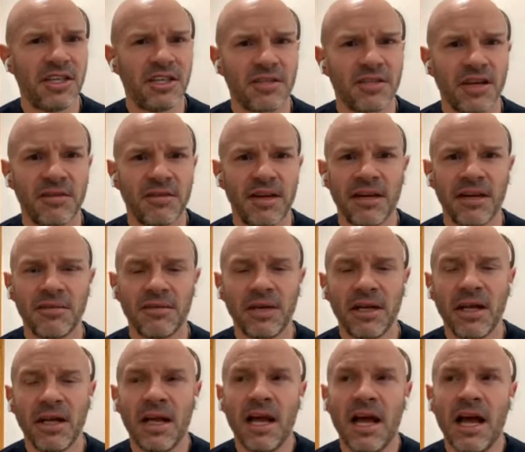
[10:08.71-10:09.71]
years ago now,
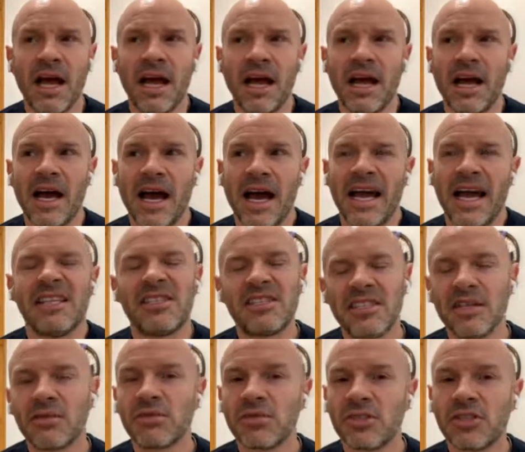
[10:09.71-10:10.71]
and
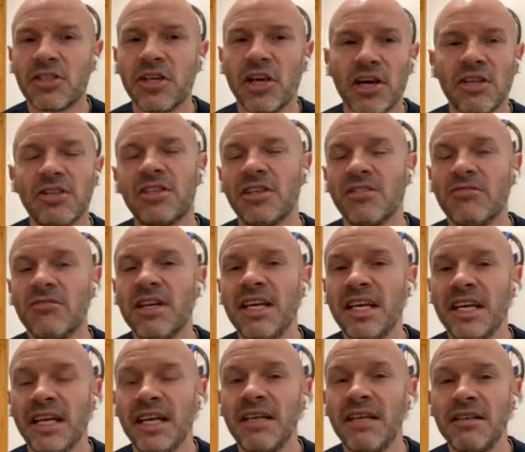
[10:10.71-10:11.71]
still searching
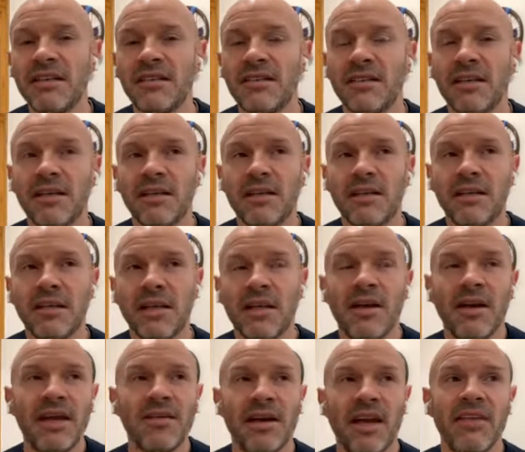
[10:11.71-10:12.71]
really.
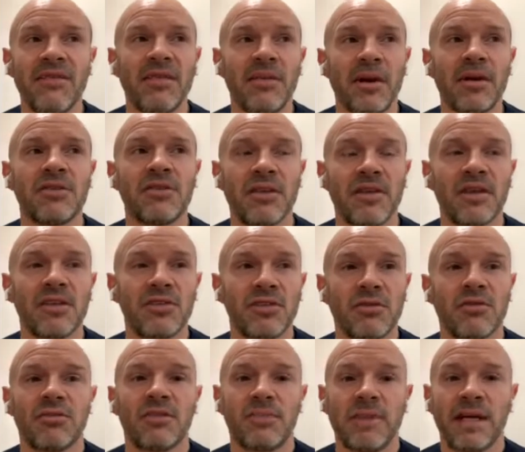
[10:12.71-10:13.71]
You know, even the most, I think,
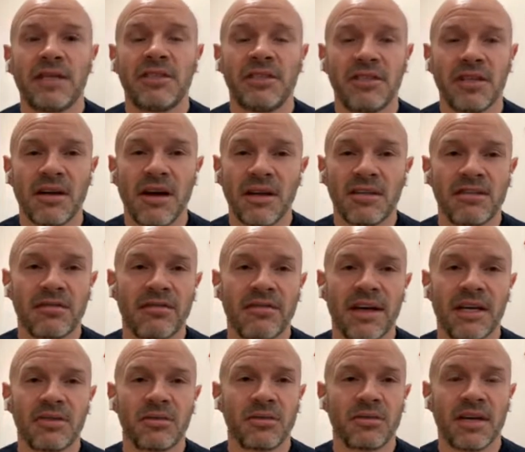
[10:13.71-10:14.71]
staunch Manchester United
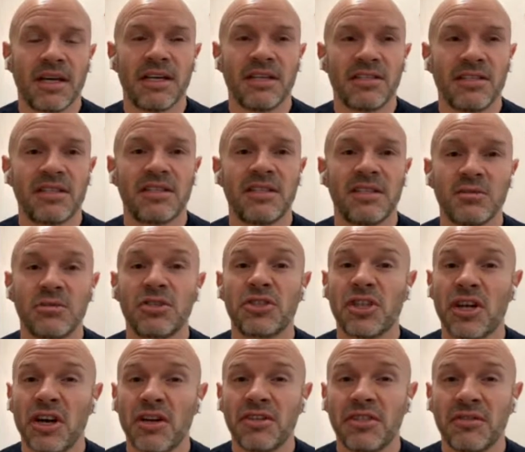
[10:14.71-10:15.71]
fans will say, still
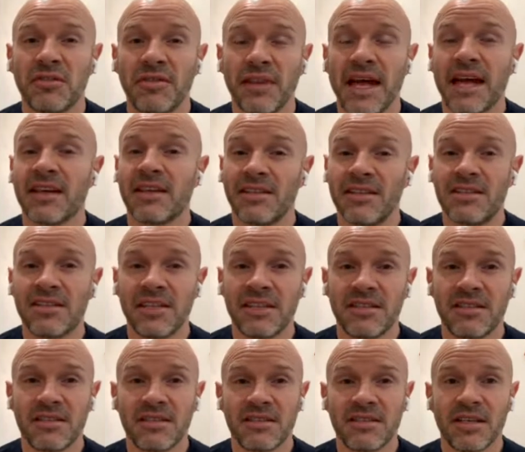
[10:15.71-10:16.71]
searching for that
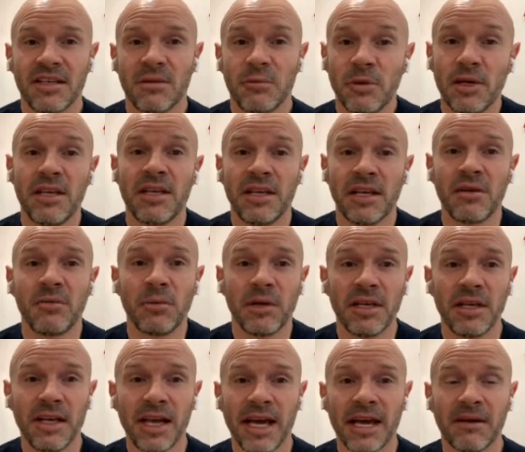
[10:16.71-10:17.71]
consistency week in,
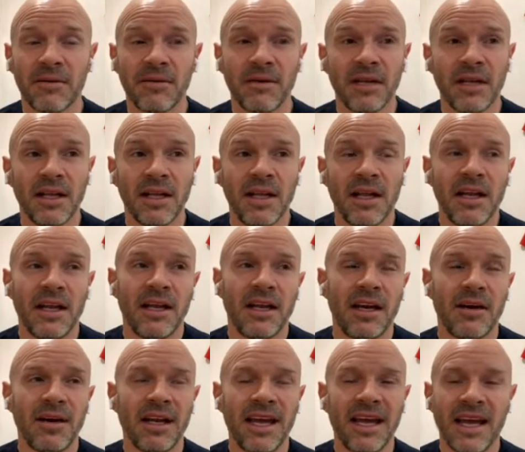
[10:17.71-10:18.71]
week out. You
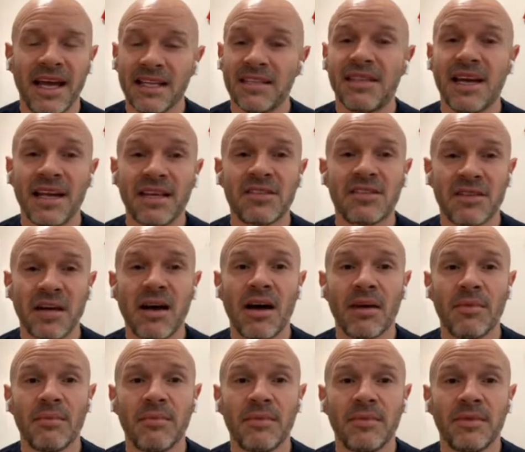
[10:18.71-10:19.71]
know, it takes
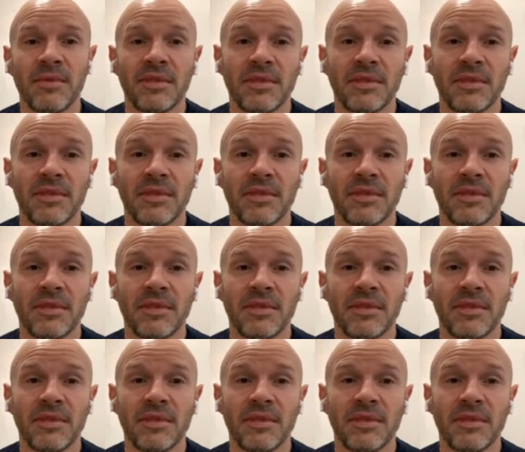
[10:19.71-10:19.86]
time.